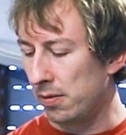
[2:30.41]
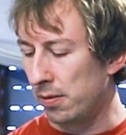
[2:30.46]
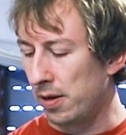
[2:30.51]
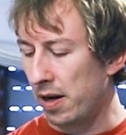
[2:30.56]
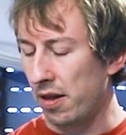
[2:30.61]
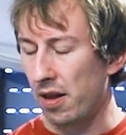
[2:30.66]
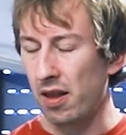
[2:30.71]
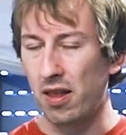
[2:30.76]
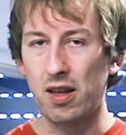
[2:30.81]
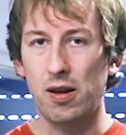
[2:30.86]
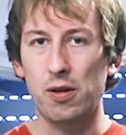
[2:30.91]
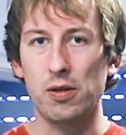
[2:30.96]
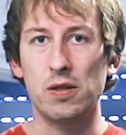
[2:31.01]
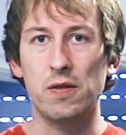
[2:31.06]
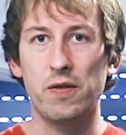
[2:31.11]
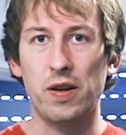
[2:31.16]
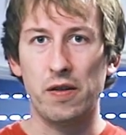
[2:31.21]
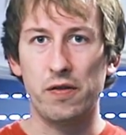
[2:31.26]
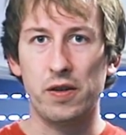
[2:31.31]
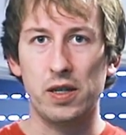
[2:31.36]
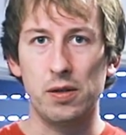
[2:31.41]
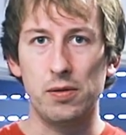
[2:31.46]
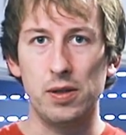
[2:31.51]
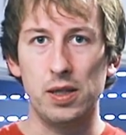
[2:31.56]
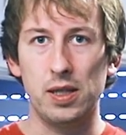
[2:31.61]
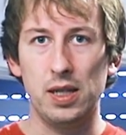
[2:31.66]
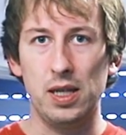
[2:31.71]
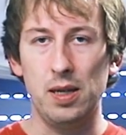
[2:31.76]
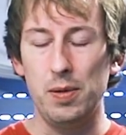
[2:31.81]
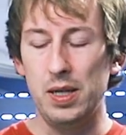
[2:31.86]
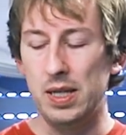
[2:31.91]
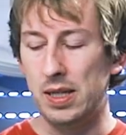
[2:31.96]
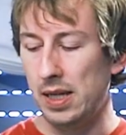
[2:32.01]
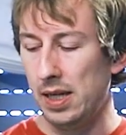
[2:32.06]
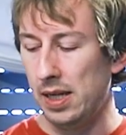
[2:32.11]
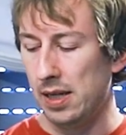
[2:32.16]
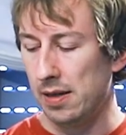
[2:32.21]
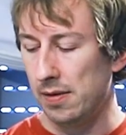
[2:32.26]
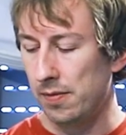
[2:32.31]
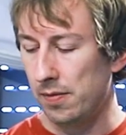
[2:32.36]
rather 1500
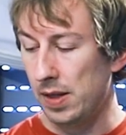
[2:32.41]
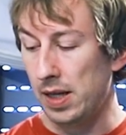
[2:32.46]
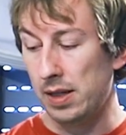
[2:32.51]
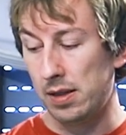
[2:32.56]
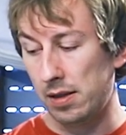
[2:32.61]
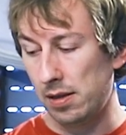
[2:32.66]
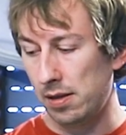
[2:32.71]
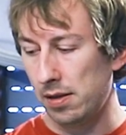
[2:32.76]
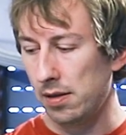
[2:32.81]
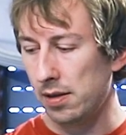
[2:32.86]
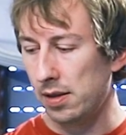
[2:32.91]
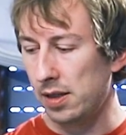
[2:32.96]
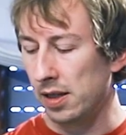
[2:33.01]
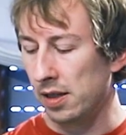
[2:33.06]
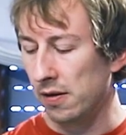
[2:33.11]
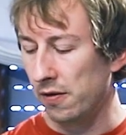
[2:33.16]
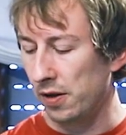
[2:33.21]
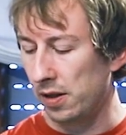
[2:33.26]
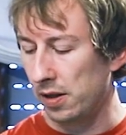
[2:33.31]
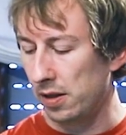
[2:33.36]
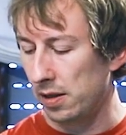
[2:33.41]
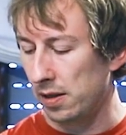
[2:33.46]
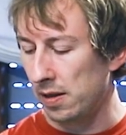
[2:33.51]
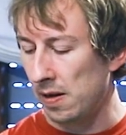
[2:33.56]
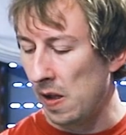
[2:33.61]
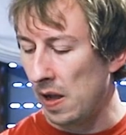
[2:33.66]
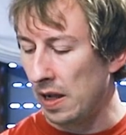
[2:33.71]
EBC. That's significant.